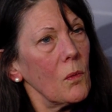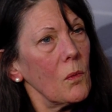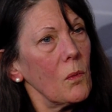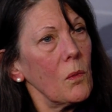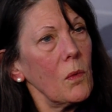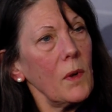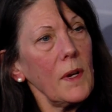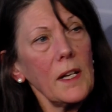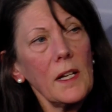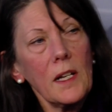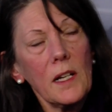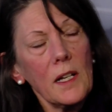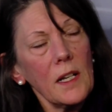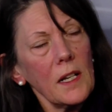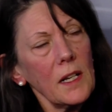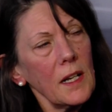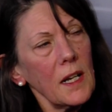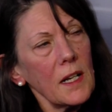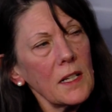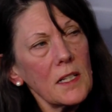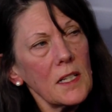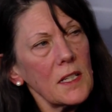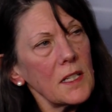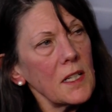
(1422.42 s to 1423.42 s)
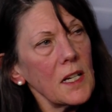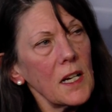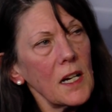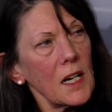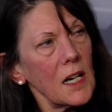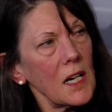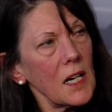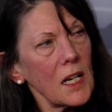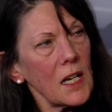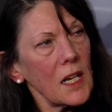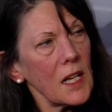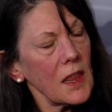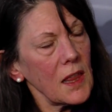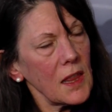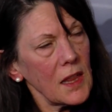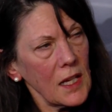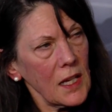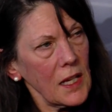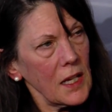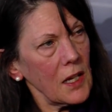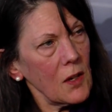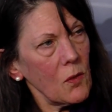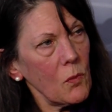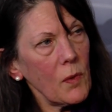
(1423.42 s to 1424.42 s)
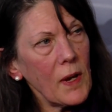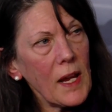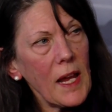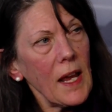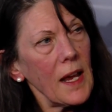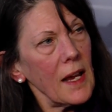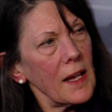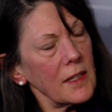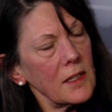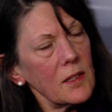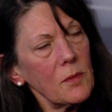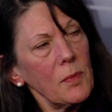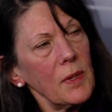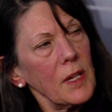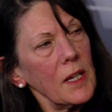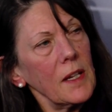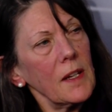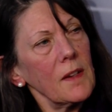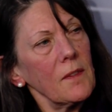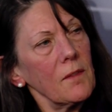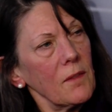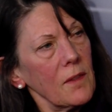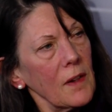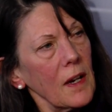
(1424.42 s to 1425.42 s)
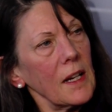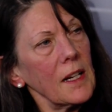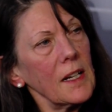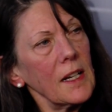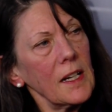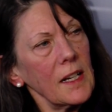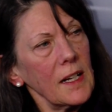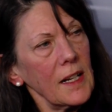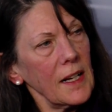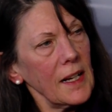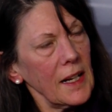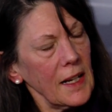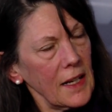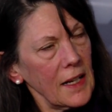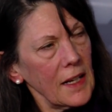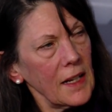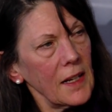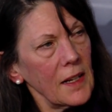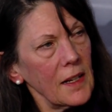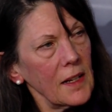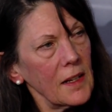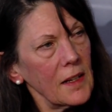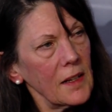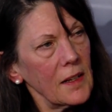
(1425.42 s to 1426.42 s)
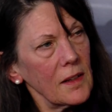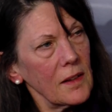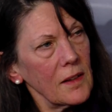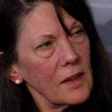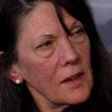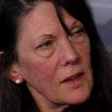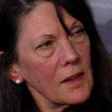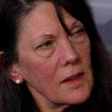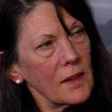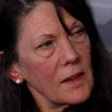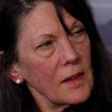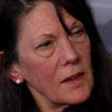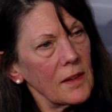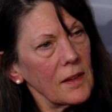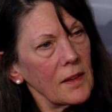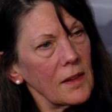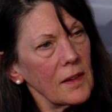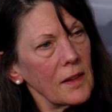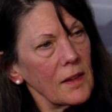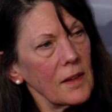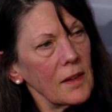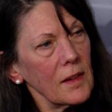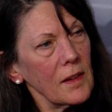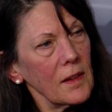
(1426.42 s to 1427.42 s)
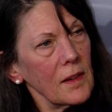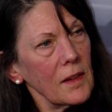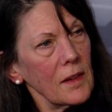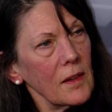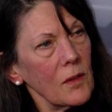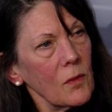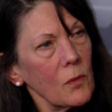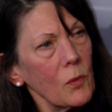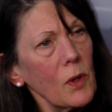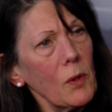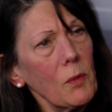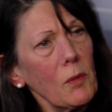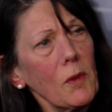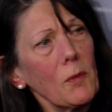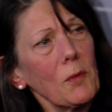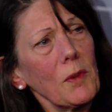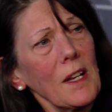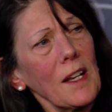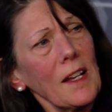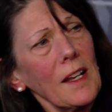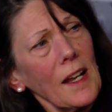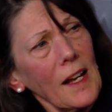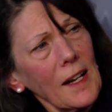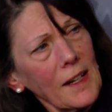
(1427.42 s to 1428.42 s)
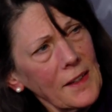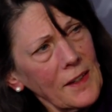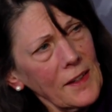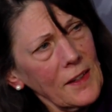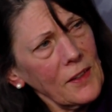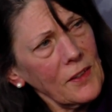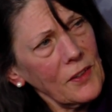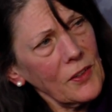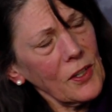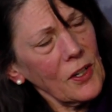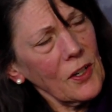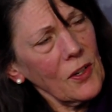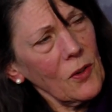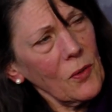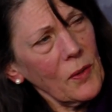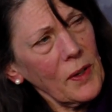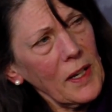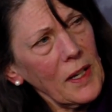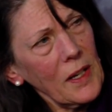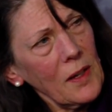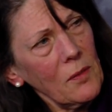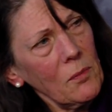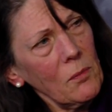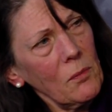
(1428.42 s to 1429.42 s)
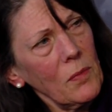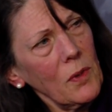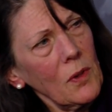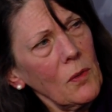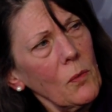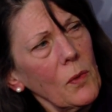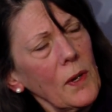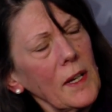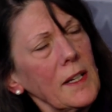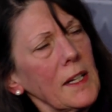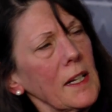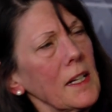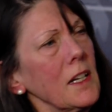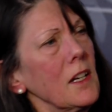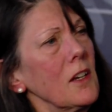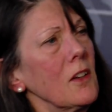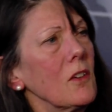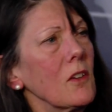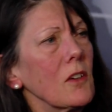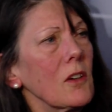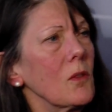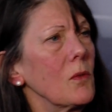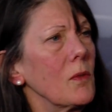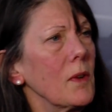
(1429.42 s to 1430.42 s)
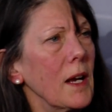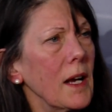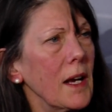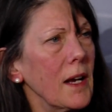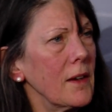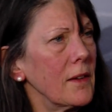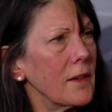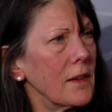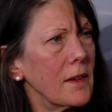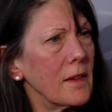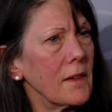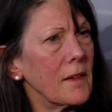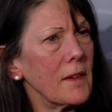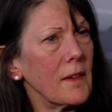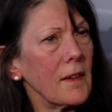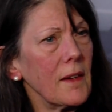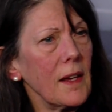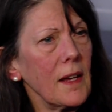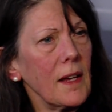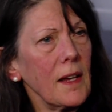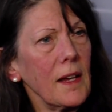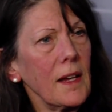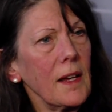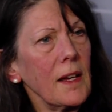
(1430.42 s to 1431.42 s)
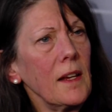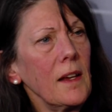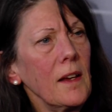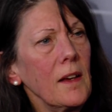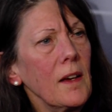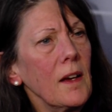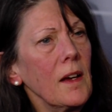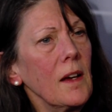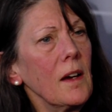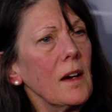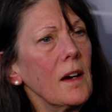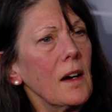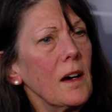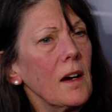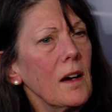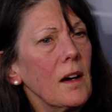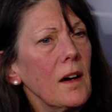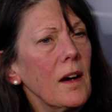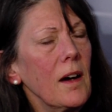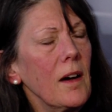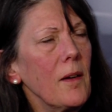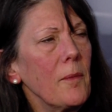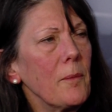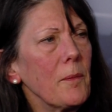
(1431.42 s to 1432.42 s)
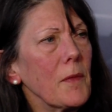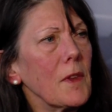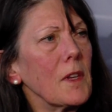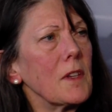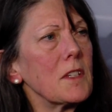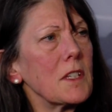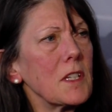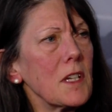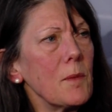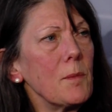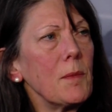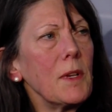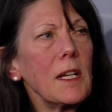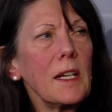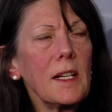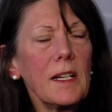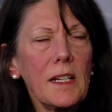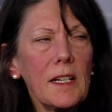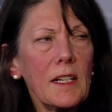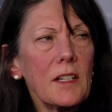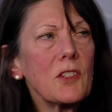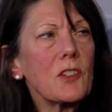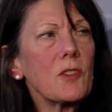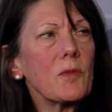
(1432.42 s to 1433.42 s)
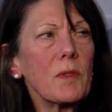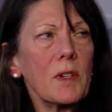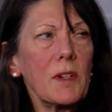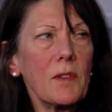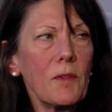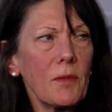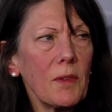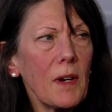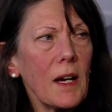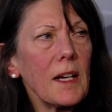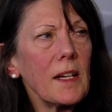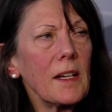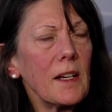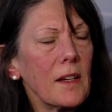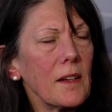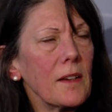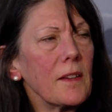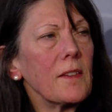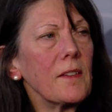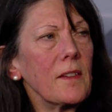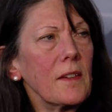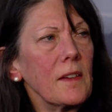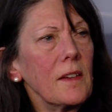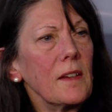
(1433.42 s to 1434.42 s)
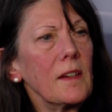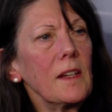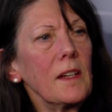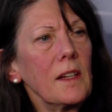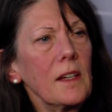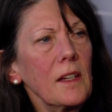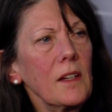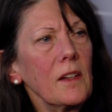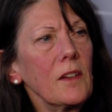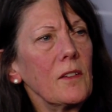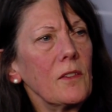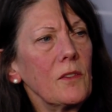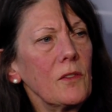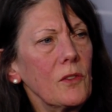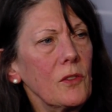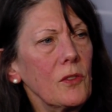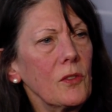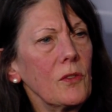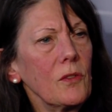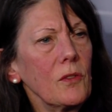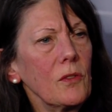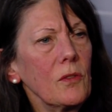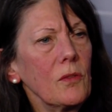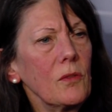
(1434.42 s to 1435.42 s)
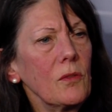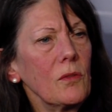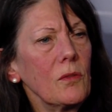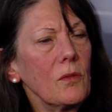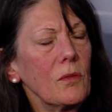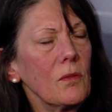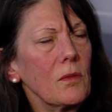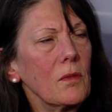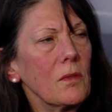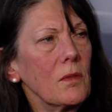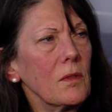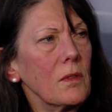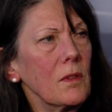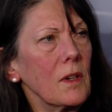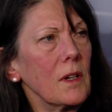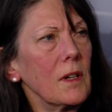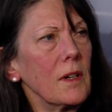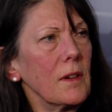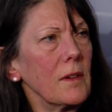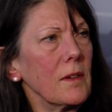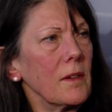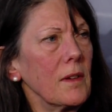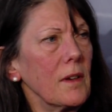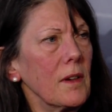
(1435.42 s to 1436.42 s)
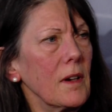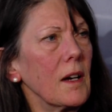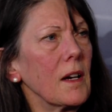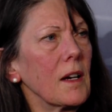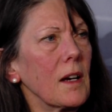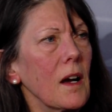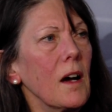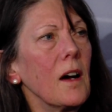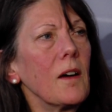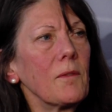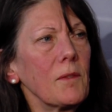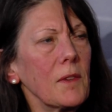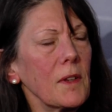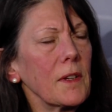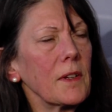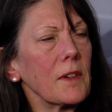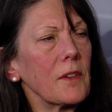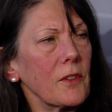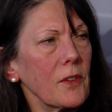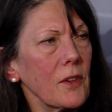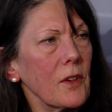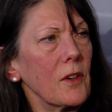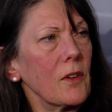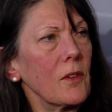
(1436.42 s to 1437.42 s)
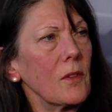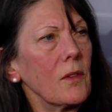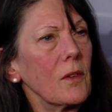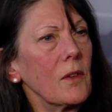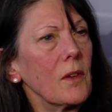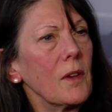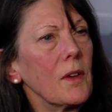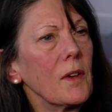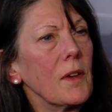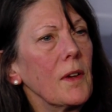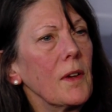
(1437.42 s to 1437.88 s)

We didn't necessarily think we had to be invited in. We were reluctant to go in, but we didn't look around and say, um, somebody needs to invite us into uh, a conflict zone.